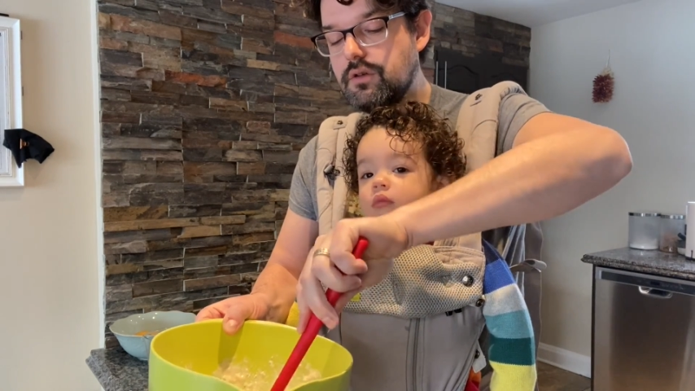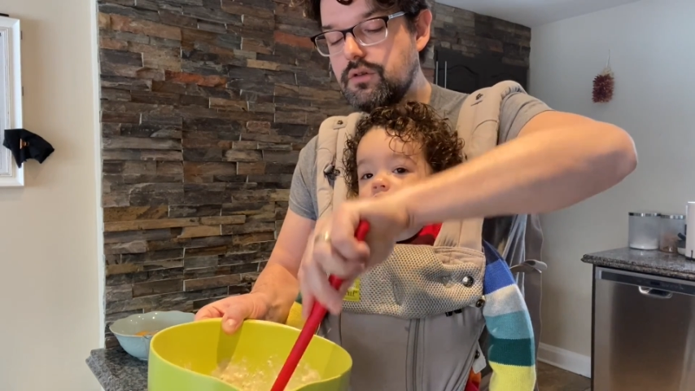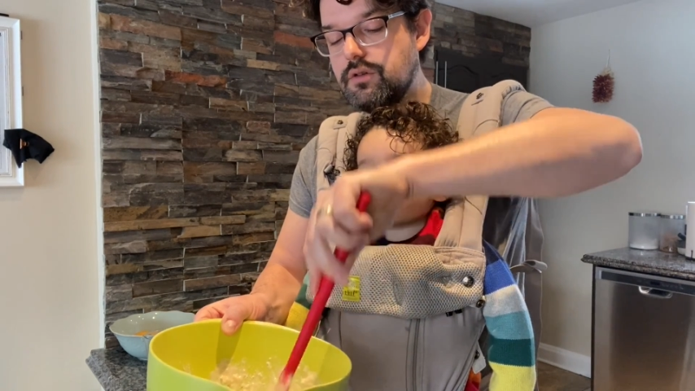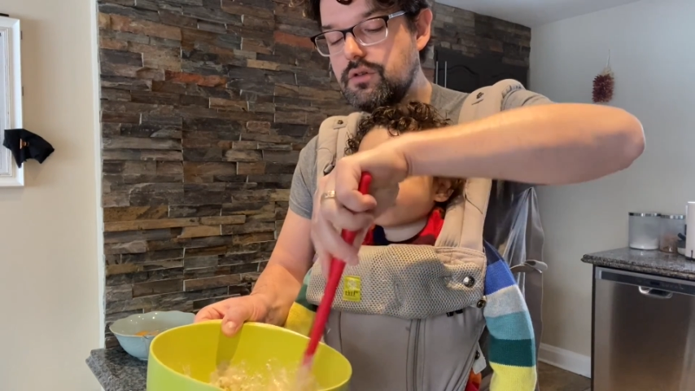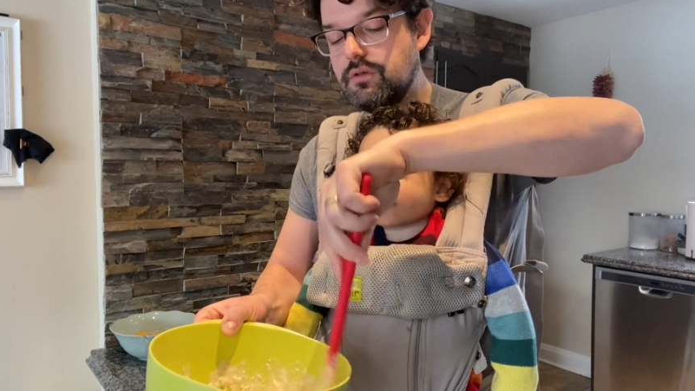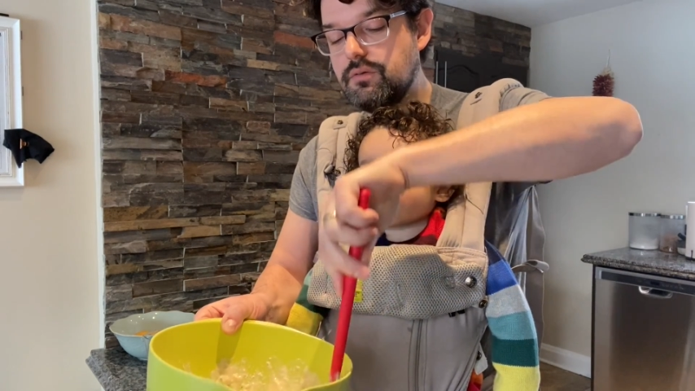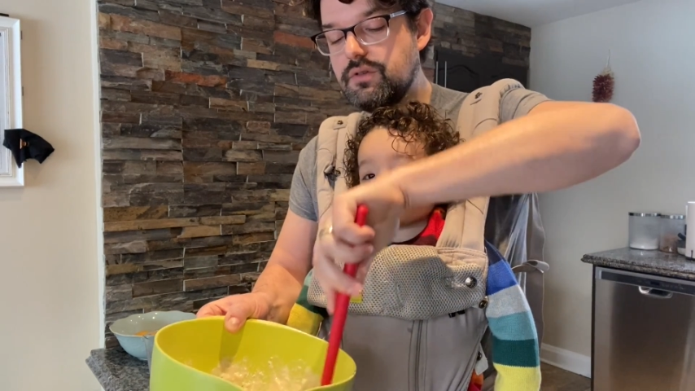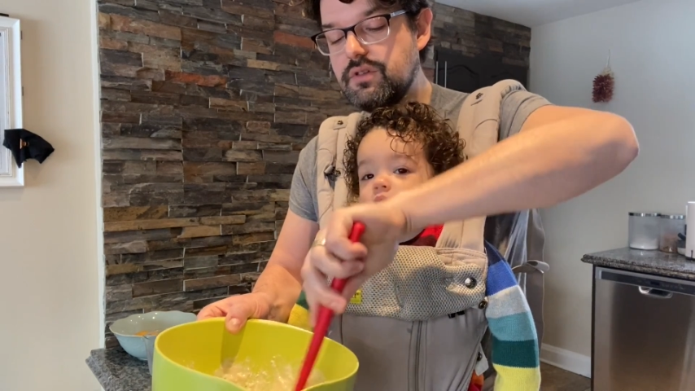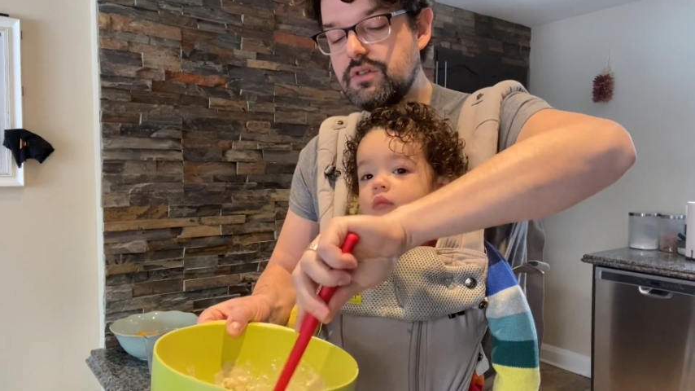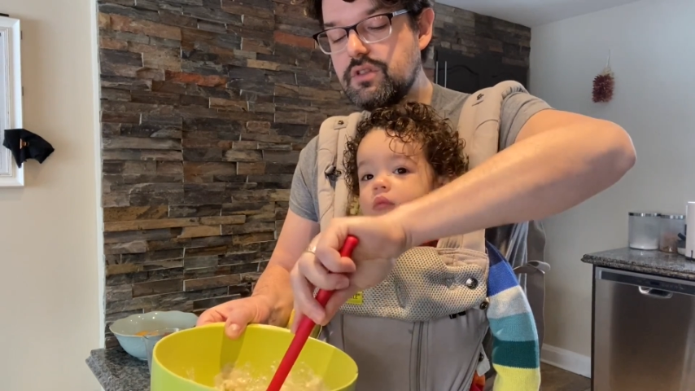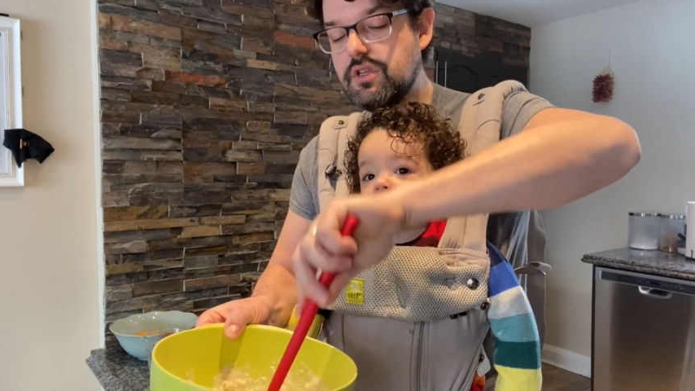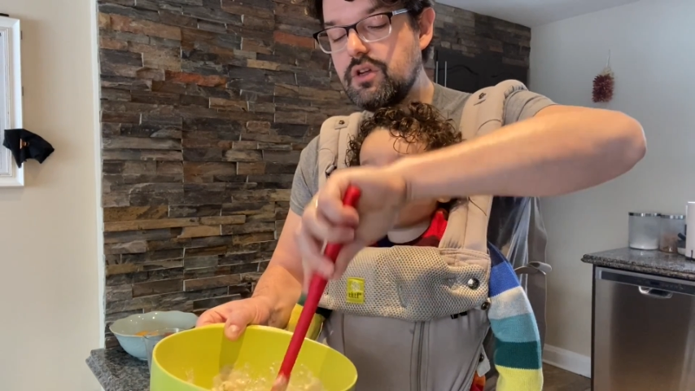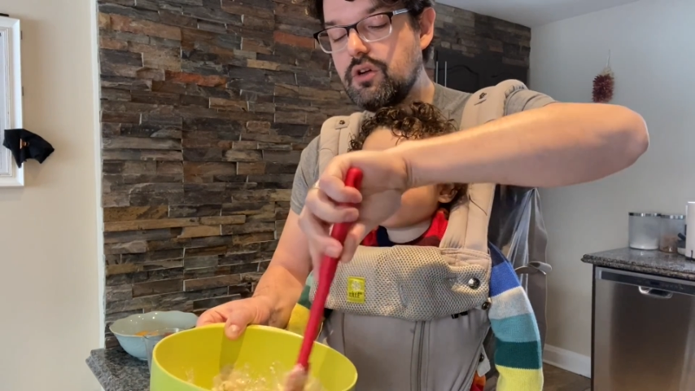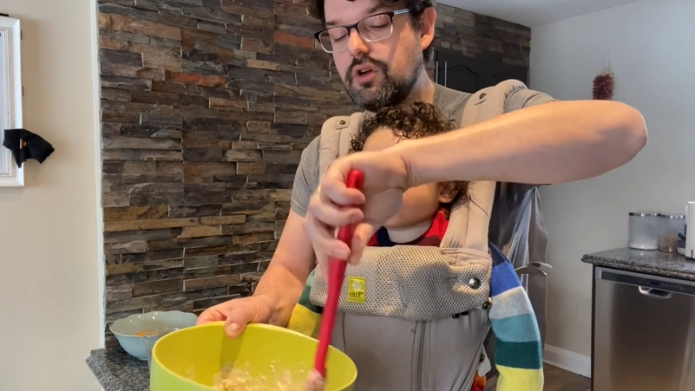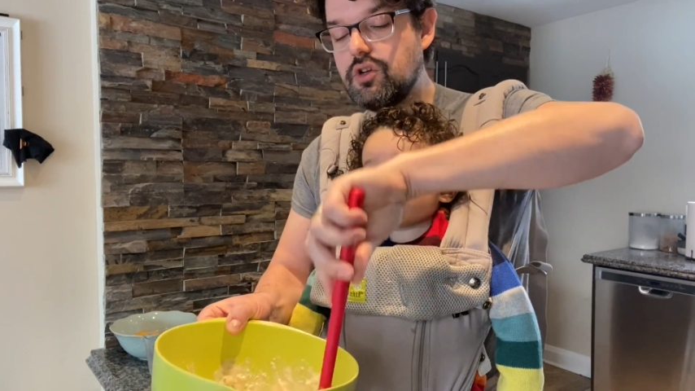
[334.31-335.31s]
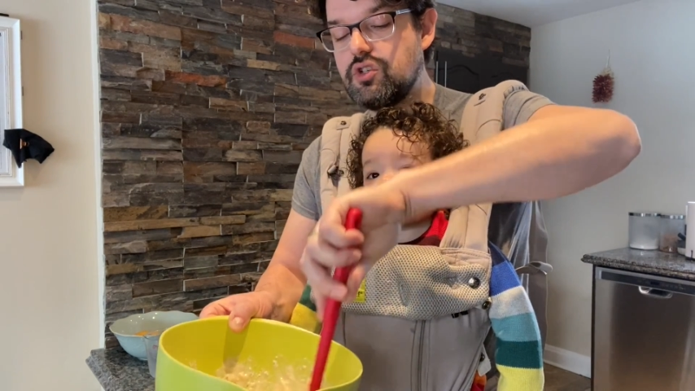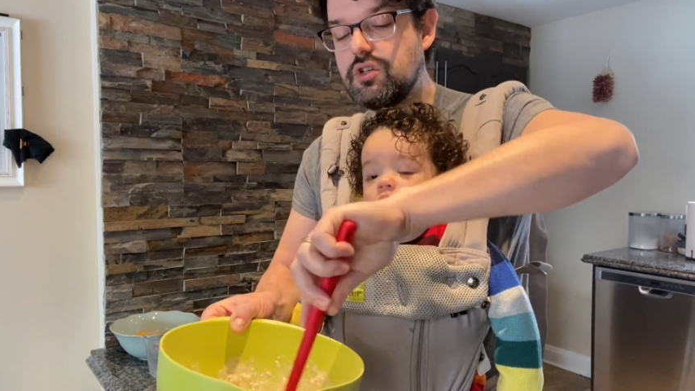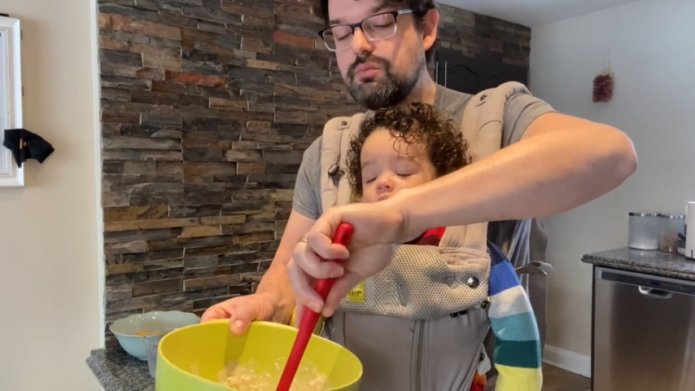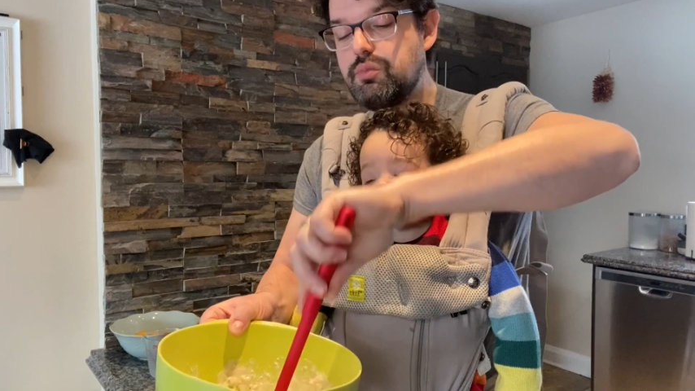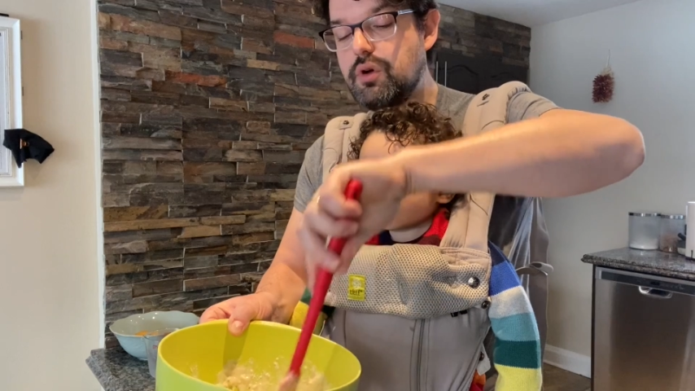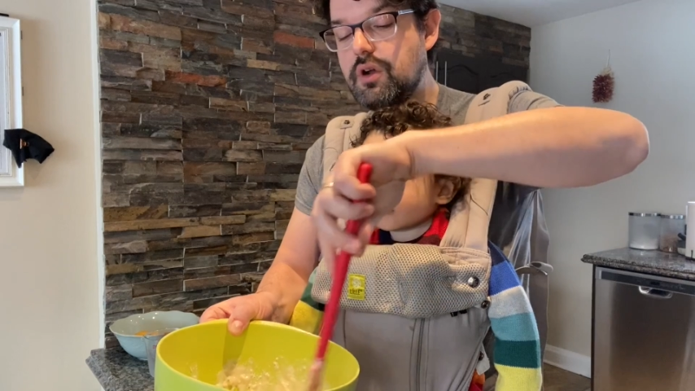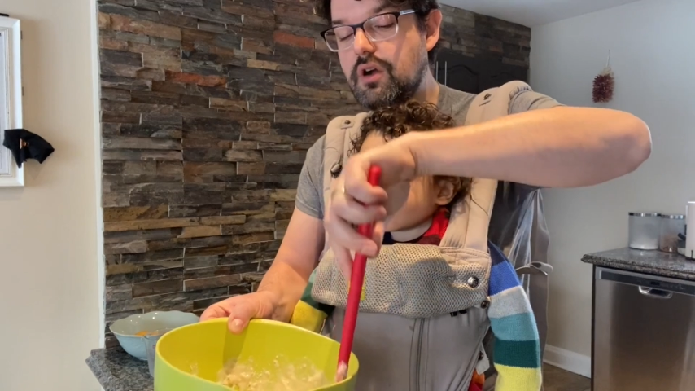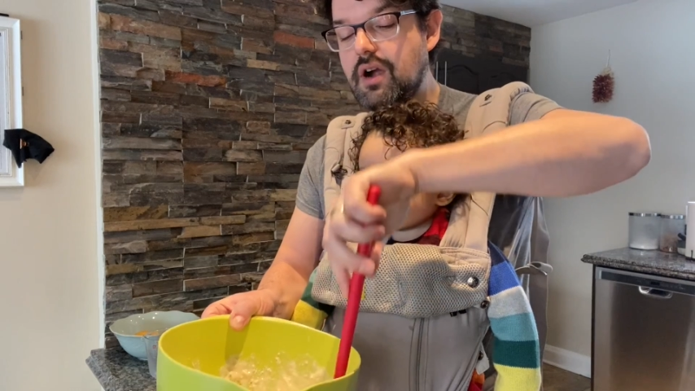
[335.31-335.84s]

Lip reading: to resist the urge to put our